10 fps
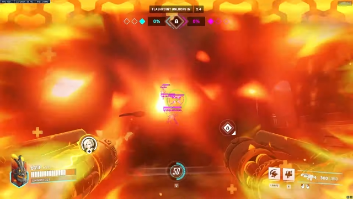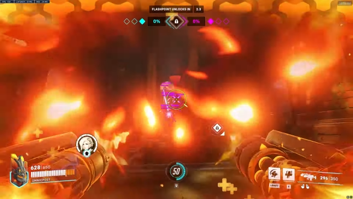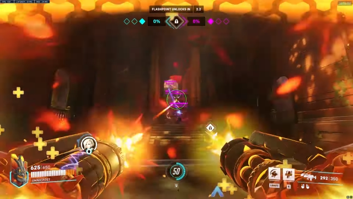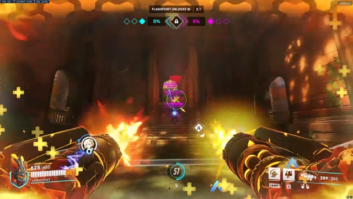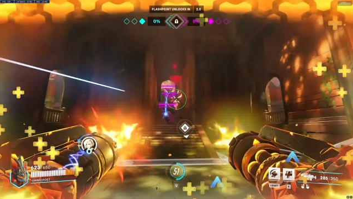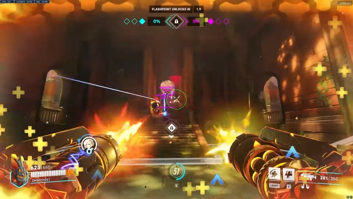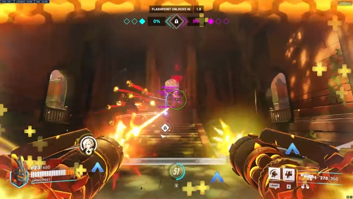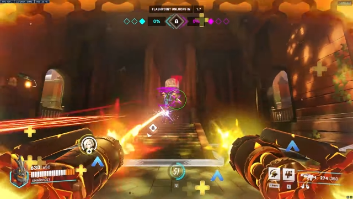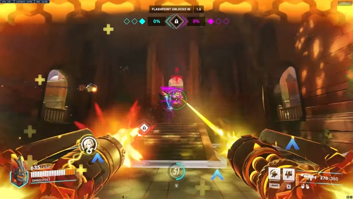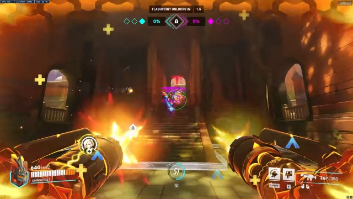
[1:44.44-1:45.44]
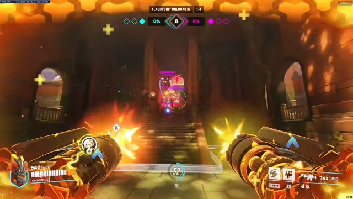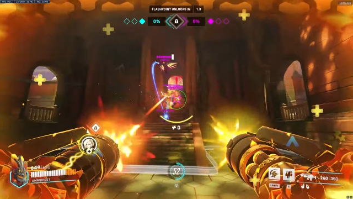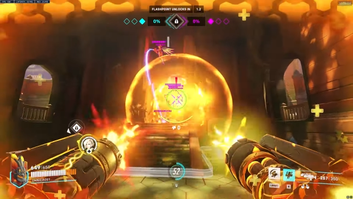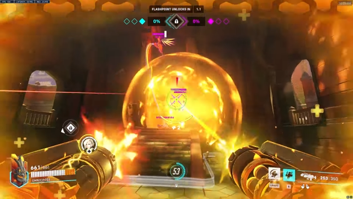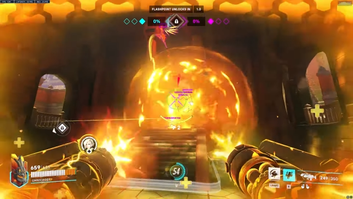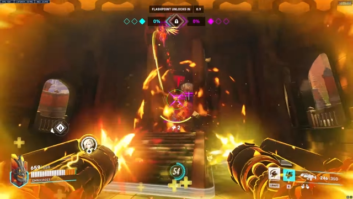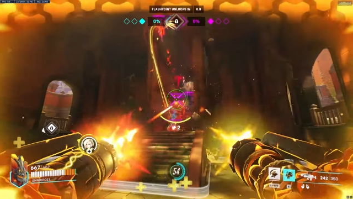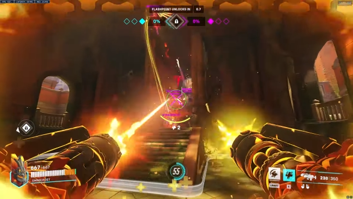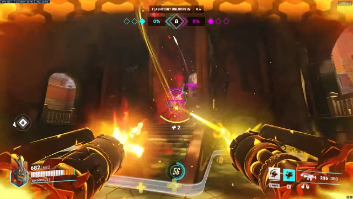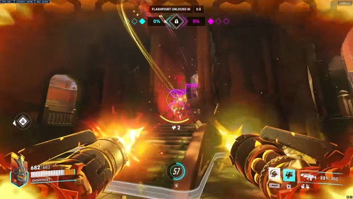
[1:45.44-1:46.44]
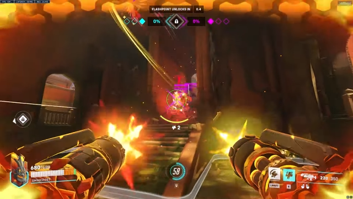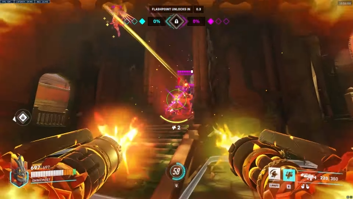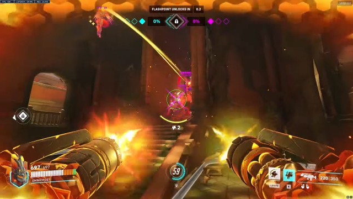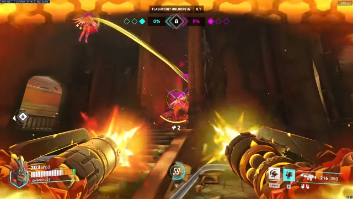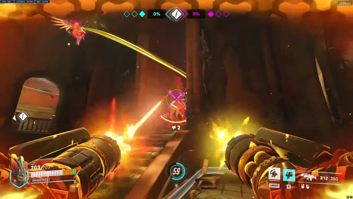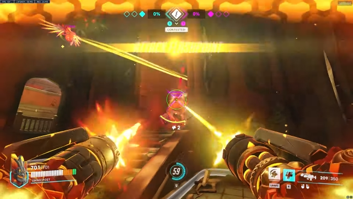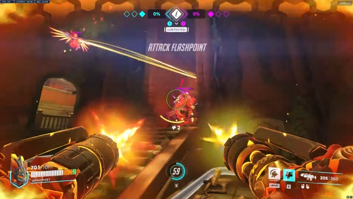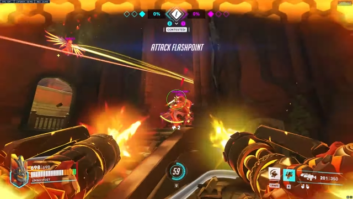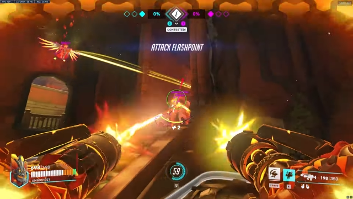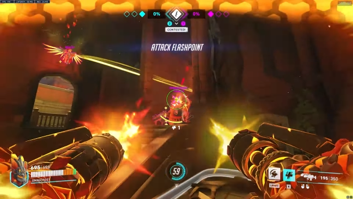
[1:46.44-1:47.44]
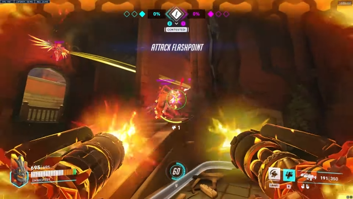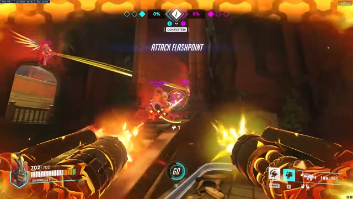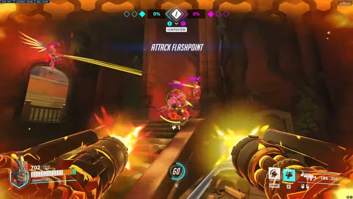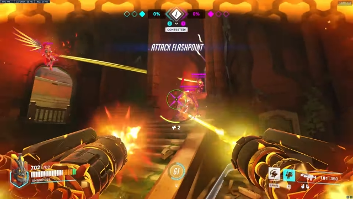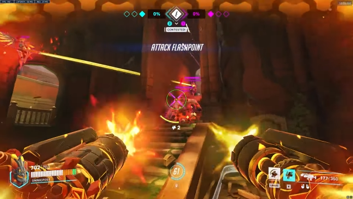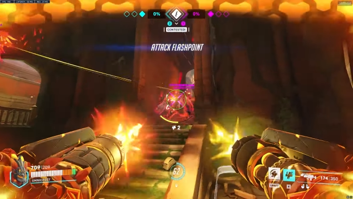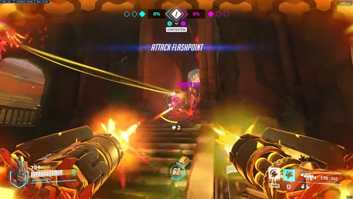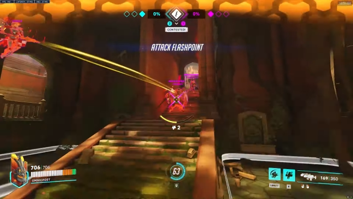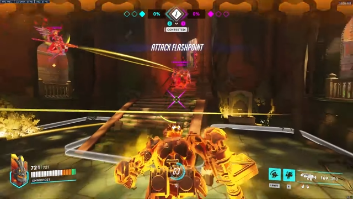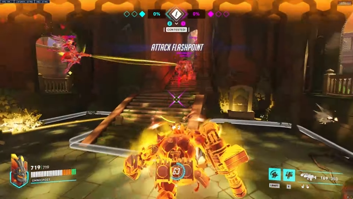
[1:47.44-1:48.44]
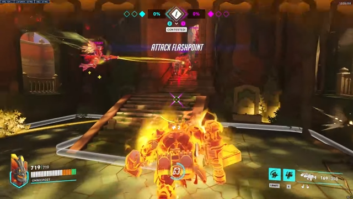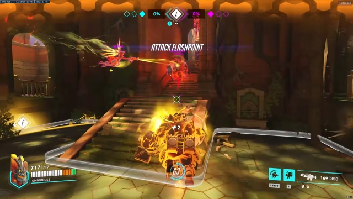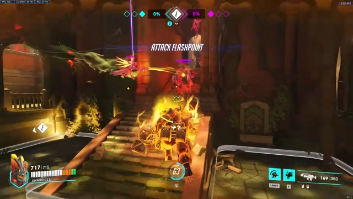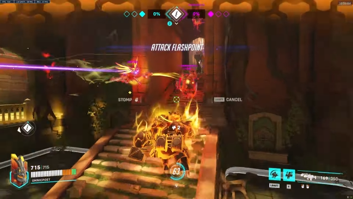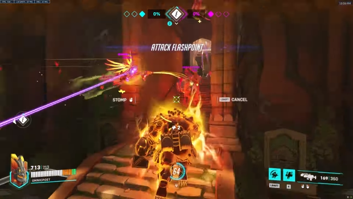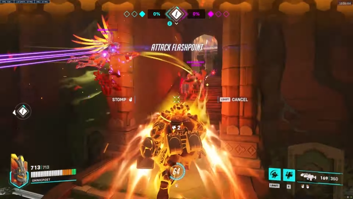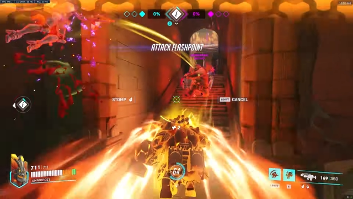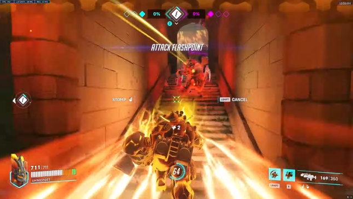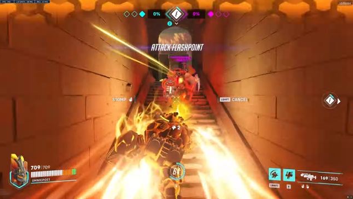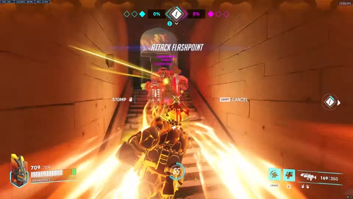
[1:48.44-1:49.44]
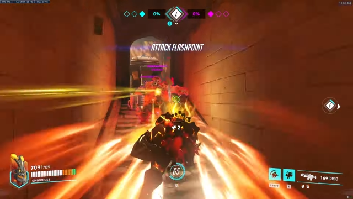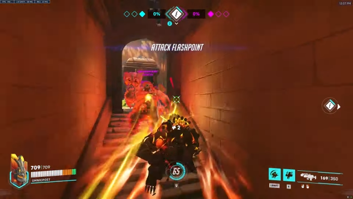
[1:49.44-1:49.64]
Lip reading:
[unreadable: no face in view]